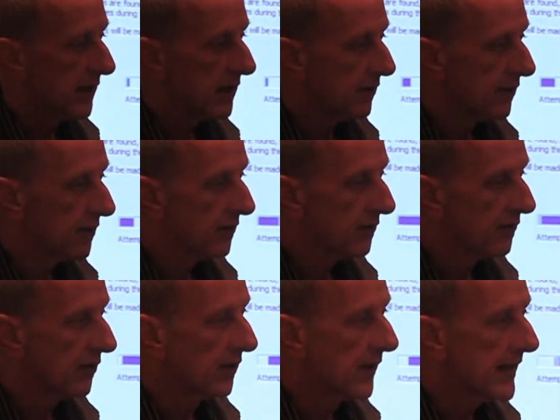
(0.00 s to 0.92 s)
His
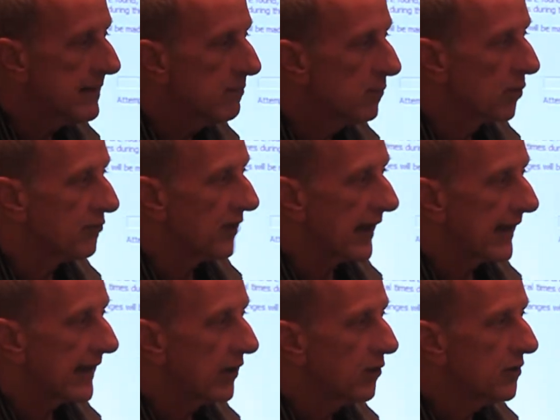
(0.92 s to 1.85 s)
claim, which I
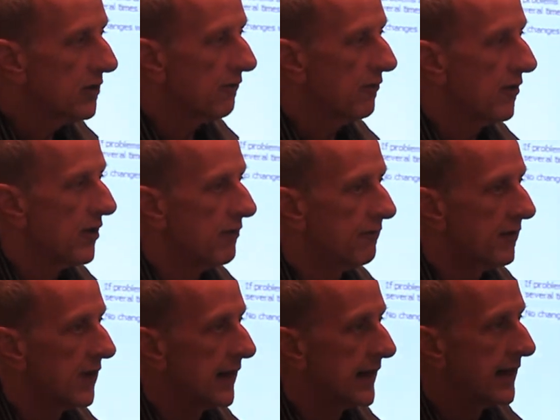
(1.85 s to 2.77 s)
couldn't
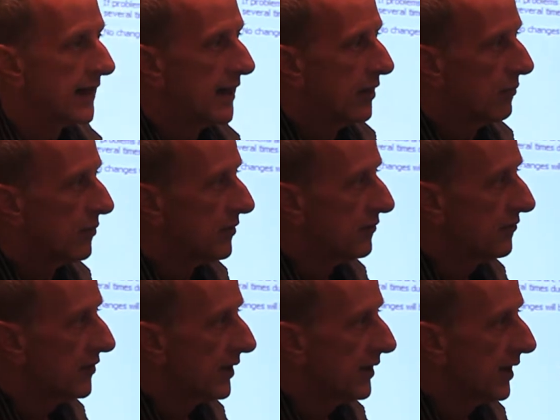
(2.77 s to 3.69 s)
verify,
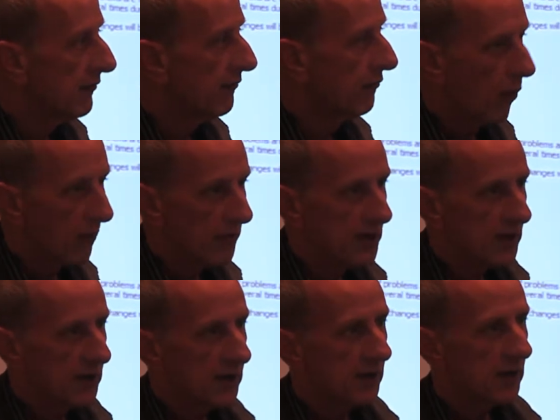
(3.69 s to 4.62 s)
was that at
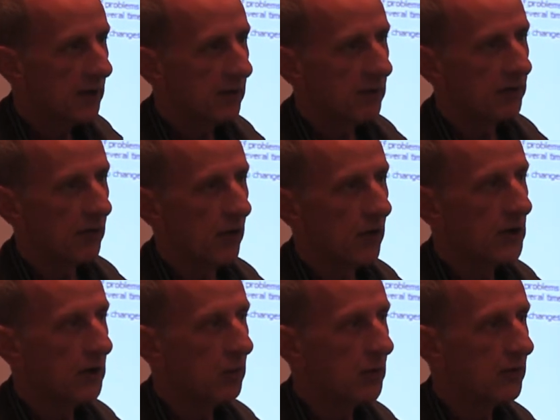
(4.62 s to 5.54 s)
14 or so
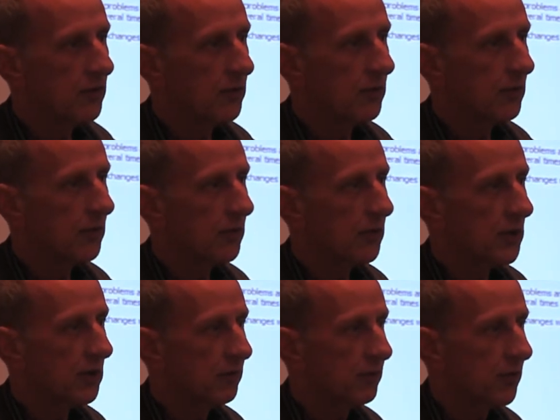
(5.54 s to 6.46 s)
he went to
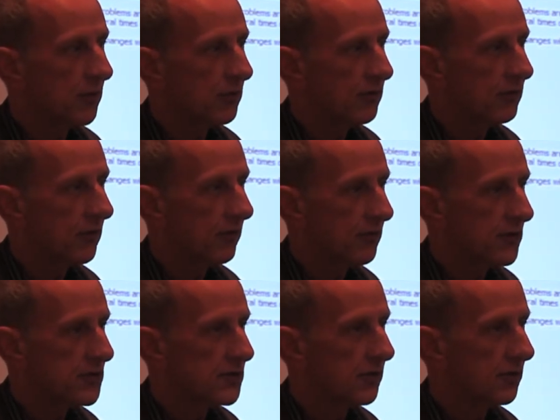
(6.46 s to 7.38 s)
the first
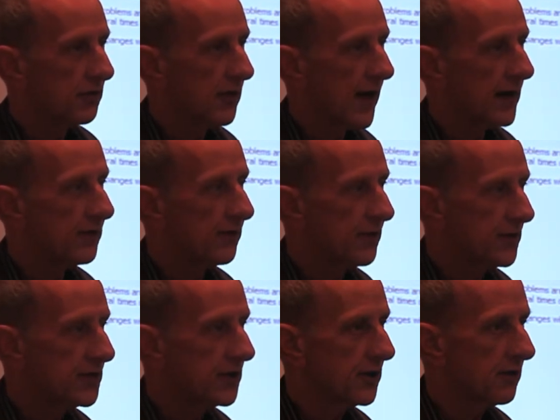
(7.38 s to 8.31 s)
official science
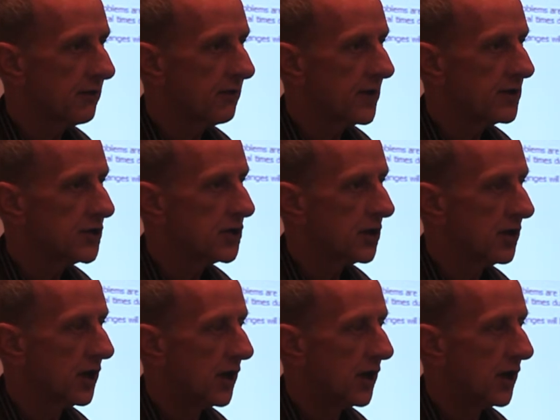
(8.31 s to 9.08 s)
fiction convention.